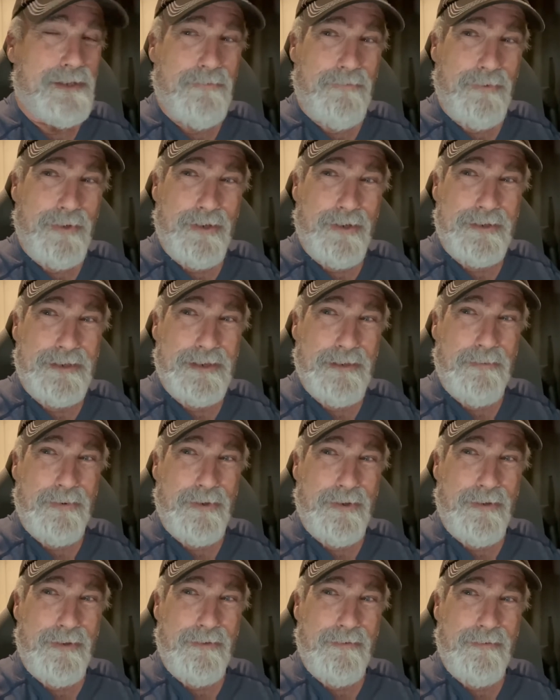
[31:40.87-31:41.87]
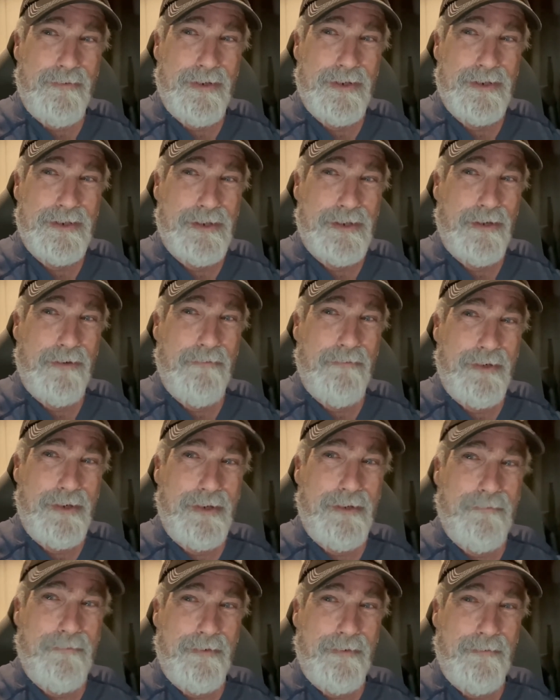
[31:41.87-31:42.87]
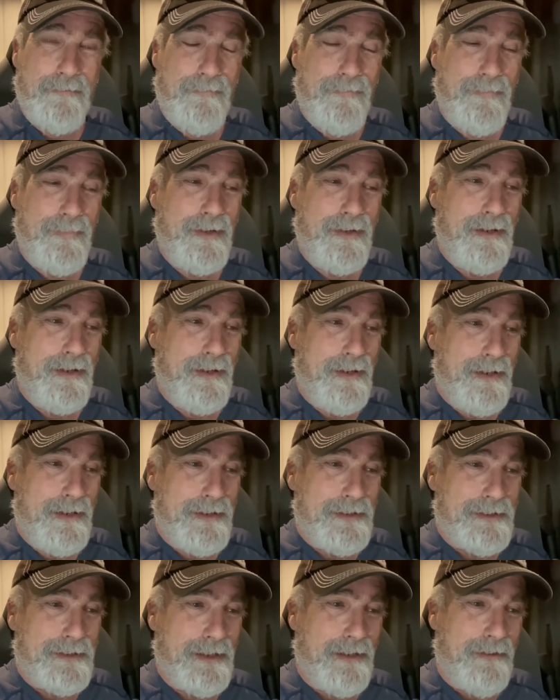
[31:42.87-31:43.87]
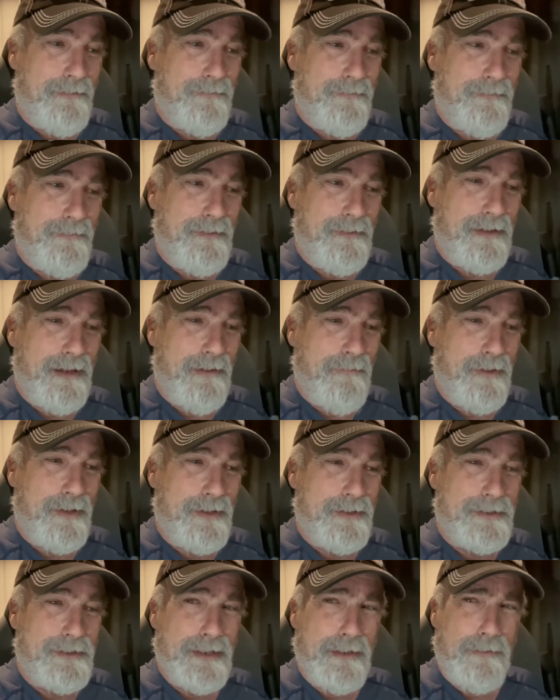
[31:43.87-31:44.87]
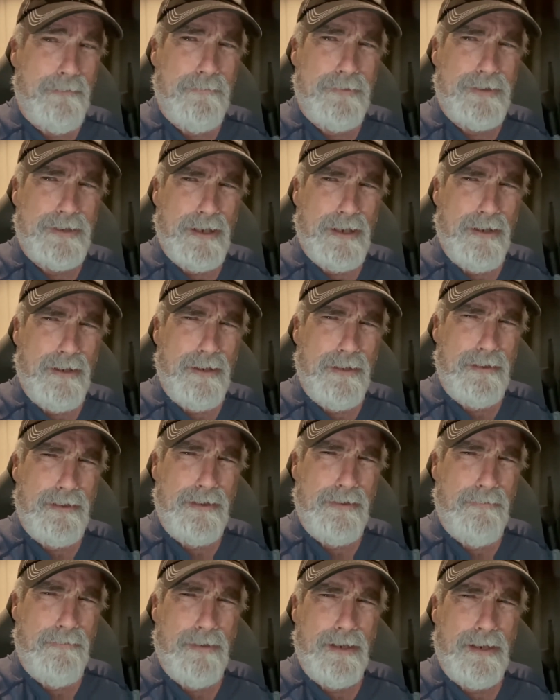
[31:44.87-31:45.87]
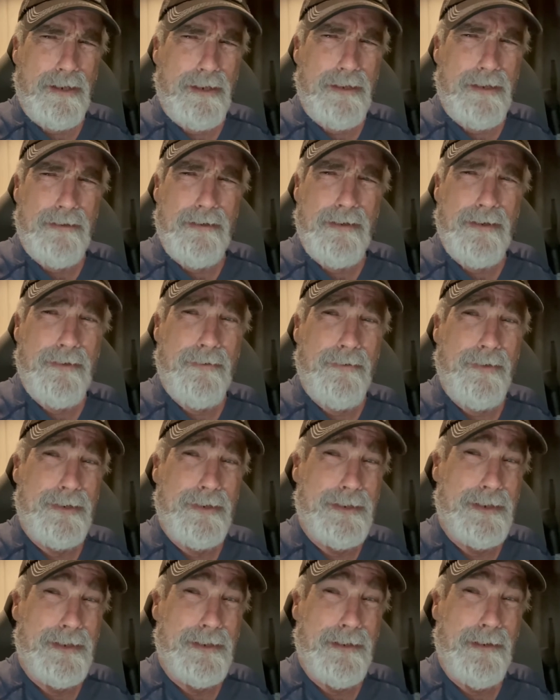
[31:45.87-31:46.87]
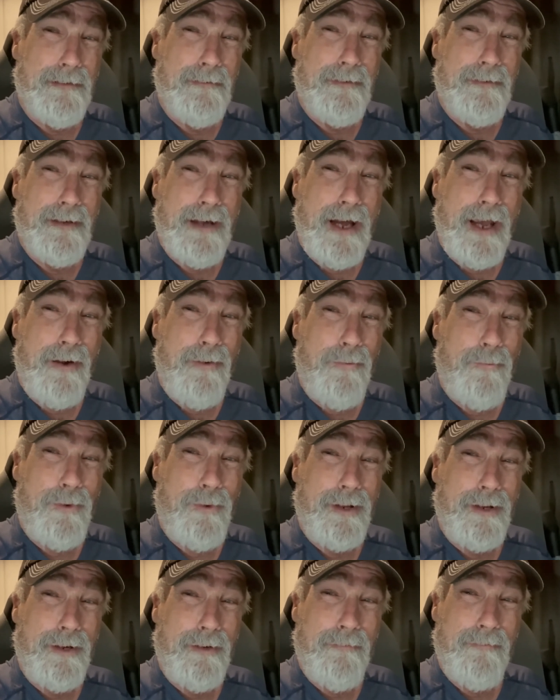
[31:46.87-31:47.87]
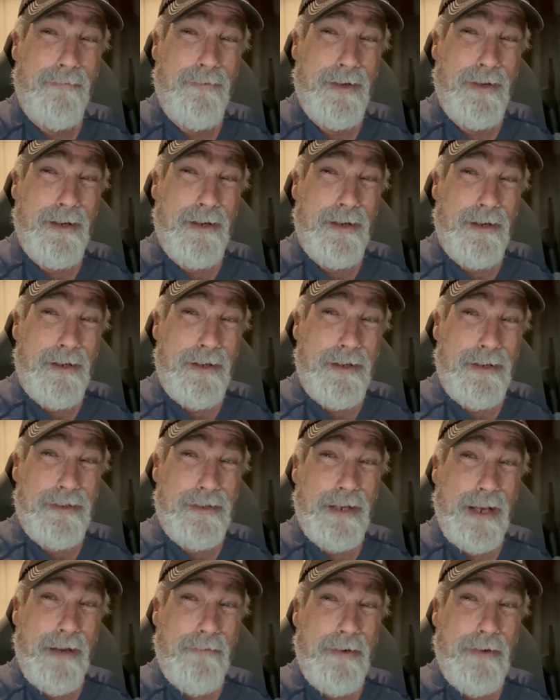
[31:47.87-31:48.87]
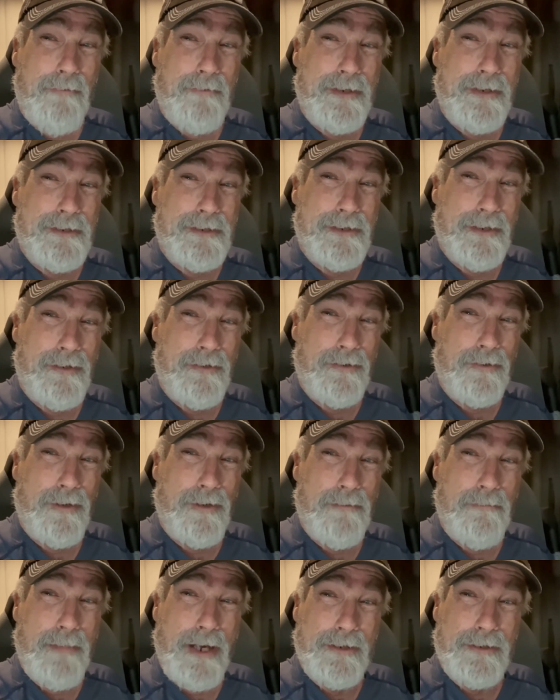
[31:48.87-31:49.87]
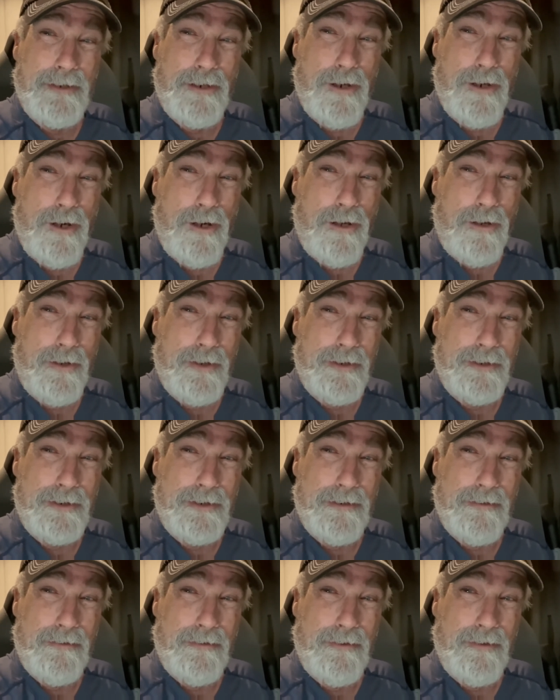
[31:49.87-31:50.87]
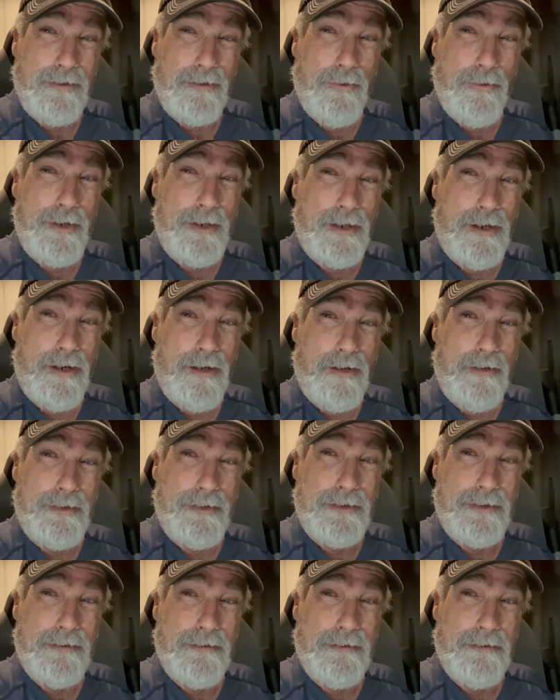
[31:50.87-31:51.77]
real super conservative and stuff, I wouldn't say, son, you really, this isn't, I don't really, have you ever considered going back to college or going to college?